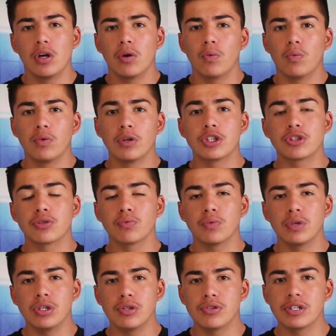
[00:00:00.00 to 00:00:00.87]
Which,
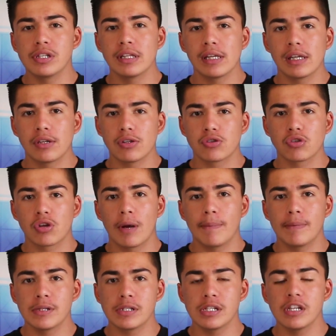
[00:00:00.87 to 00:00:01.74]
when you see that
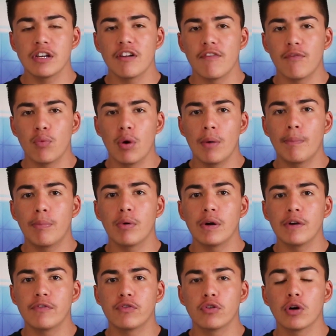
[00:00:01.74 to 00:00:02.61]
discrepancy of
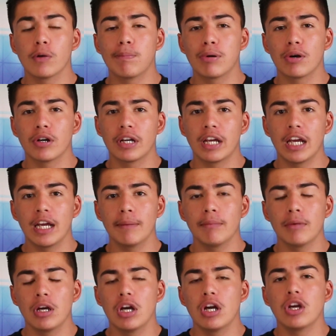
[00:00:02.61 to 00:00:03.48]
1.4 per game,